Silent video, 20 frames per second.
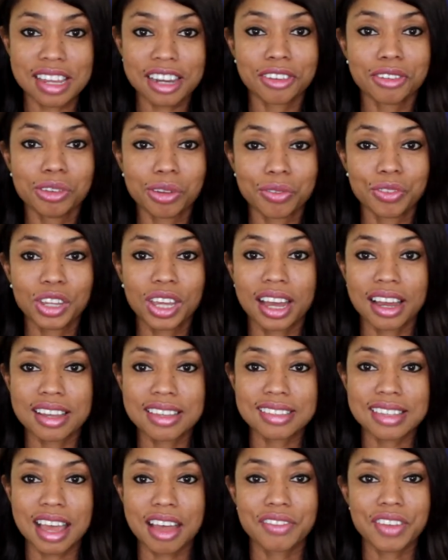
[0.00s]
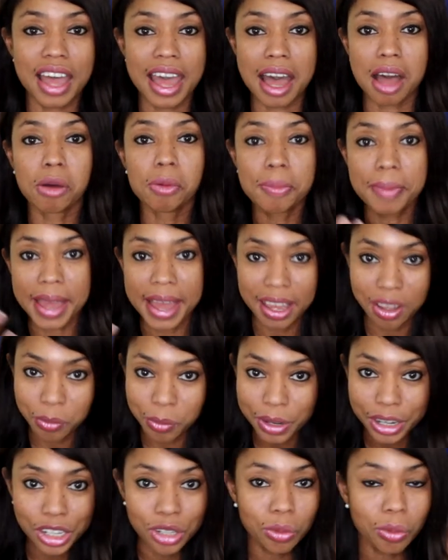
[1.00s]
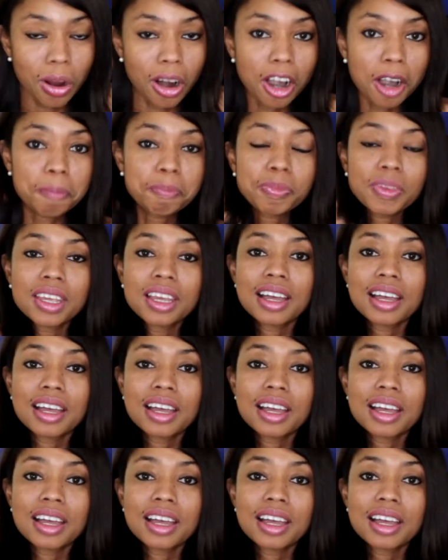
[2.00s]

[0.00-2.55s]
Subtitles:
I don't know if you guys have an Outback where you are,